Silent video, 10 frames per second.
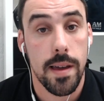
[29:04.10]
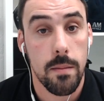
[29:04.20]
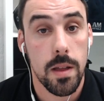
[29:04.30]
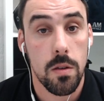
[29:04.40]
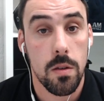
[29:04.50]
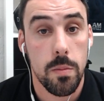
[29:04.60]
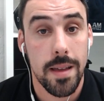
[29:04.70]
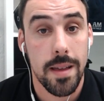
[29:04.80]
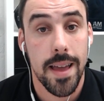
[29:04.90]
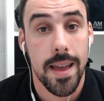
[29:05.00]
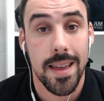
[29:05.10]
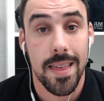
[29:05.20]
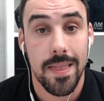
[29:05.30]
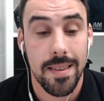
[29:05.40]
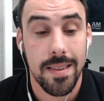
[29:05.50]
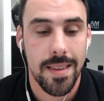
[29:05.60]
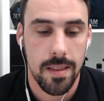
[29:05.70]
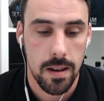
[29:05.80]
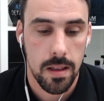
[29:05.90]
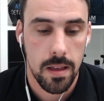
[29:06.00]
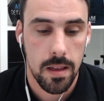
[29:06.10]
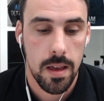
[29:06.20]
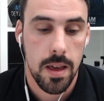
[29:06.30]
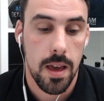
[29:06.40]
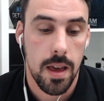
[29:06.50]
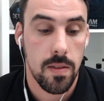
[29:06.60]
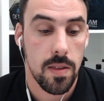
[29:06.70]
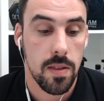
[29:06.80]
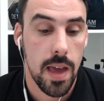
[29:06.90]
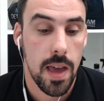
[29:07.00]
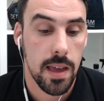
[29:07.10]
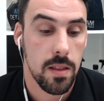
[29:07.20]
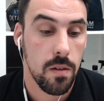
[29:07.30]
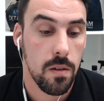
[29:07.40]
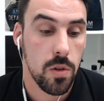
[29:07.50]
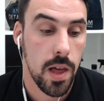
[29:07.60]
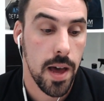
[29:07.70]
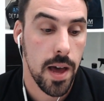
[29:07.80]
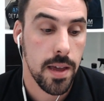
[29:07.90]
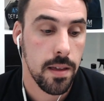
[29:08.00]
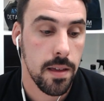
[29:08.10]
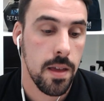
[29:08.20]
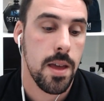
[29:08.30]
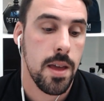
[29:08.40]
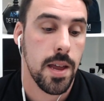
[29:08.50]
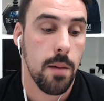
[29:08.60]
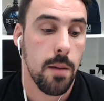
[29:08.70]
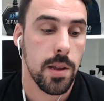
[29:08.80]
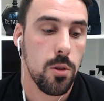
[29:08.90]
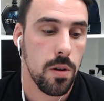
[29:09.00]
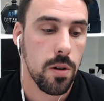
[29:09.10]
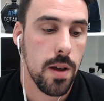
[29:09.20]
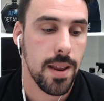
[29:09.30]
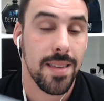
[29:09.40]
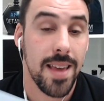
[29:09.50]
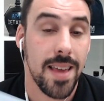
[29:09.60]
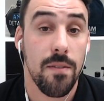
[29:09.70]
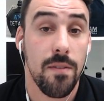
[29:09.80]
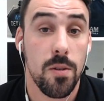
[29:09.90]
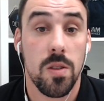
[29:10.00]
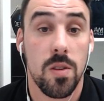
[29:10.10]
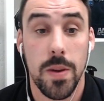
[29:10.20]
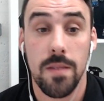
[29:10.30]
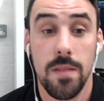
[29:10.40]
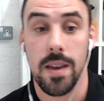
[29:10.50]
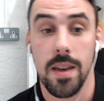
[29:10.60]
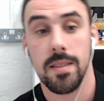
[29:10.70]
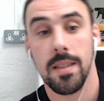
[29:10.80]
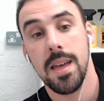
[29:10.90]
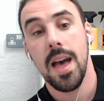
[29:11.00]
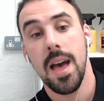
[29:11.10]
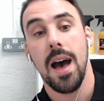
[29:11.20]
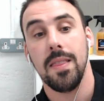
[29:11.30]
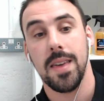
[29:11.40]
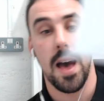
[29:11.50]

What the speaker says: that AMDetails will be attending this season is the 2nd of July in Aberdeenshire, and it is Afford Speedfest at